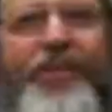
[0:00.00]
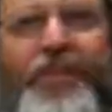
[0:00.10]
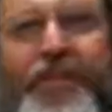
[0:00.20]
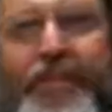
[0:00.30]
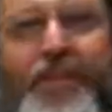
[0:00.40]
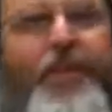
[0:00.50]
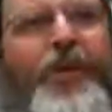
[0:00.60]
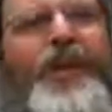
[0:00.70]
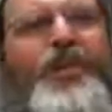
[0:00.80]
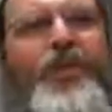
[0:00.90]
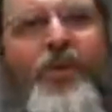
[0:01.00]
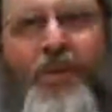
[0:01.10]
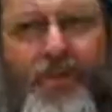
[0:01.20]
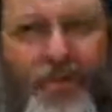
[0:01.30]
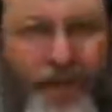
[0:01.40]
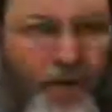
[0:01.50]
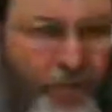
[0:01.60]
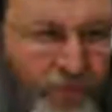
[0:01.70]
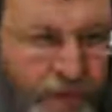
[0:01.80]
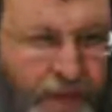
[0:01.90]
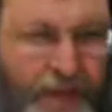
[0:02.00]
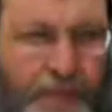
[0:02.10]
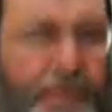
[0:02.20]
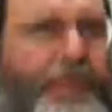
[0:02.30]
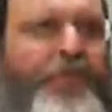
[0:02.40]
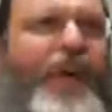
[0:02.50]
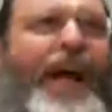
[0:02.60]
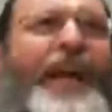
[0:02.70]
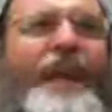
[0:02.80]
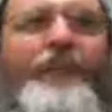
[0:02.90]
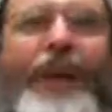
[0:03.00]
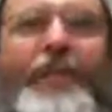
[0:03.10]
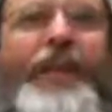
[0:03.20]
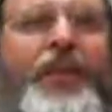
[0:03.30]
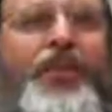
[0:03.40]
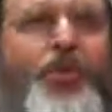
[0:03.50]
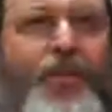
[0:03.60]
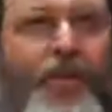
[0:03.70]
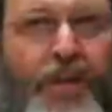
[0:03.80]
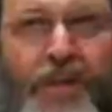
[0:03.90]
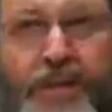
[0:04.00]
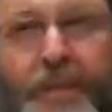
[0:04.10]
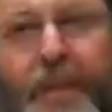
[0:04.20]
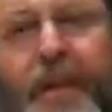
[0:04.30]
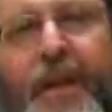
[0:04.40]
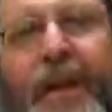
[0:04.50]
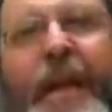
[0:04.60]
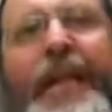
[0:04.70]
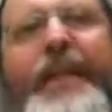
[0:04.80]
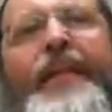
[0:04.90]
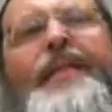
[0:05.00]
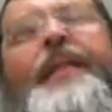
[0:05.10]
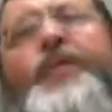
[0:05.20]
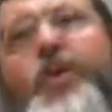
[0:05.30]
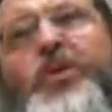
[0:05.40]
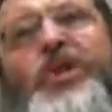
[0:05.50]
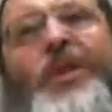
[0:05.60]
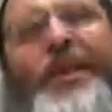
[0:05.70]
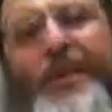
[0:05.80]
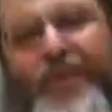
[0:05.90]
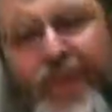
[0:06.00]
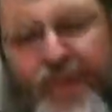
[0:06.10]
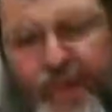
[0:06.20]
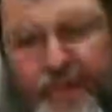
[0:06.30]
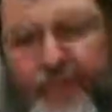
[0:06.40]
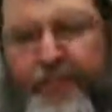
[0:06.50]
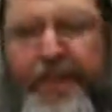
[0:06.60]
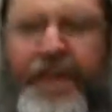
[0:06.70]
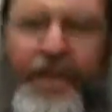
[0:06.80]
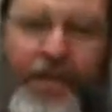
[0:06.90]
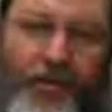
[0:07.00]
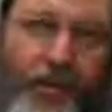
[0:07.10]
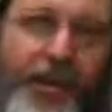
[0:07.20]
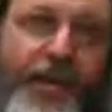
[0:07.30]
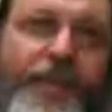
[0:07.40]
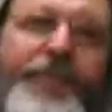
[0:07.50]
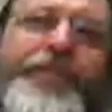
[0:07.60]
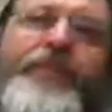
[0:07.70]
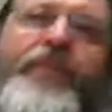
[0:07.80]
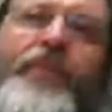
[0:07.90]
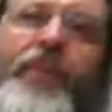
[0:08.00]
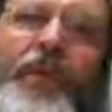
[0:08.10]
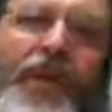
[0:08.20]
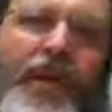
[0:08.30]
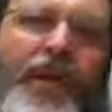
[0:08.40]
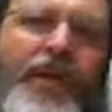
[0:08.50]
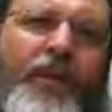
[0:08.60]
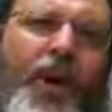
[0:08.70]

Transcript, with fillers: of in- inspiration, enormous amount of uh, being fired up coming into Shavuos, and there's unfortunately a very big yerida uh,